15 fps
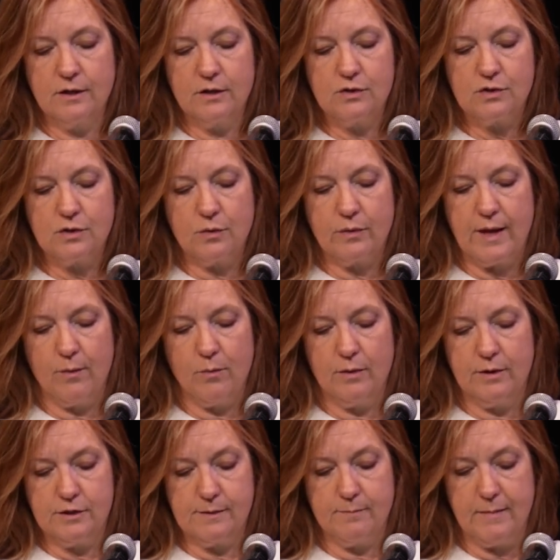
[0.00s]
So they
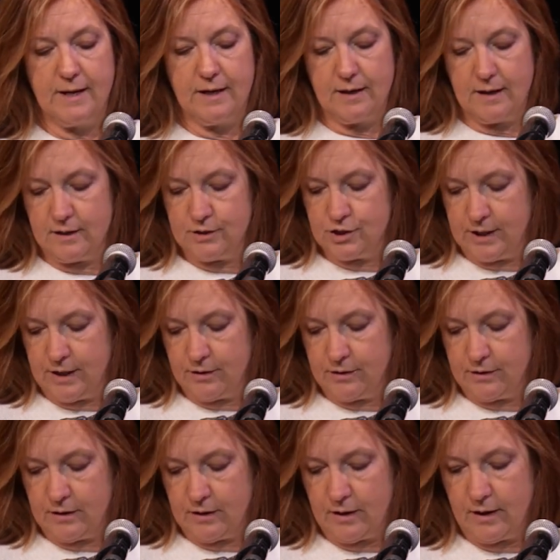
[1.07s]
would submit a
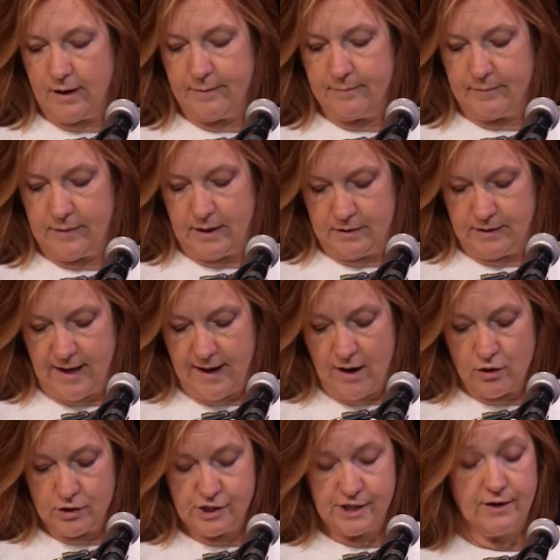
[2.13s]
shared, they
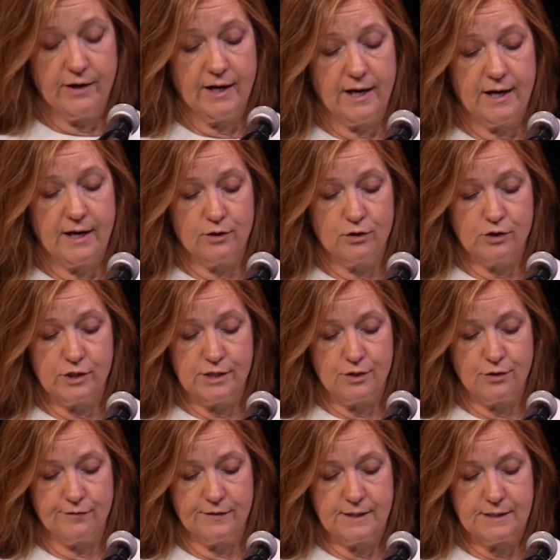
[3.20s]
are sharing an energy
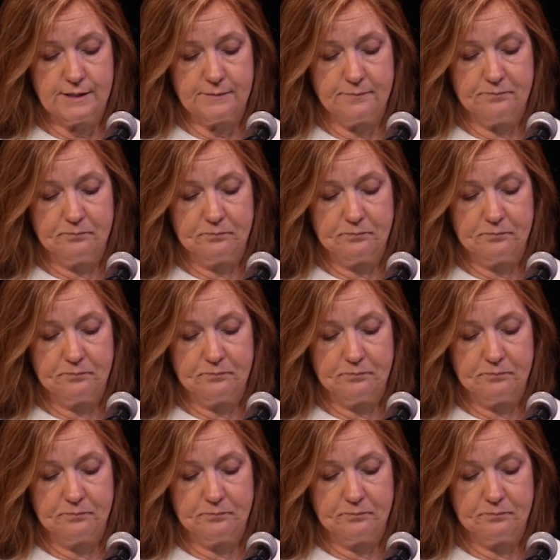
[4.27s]
service.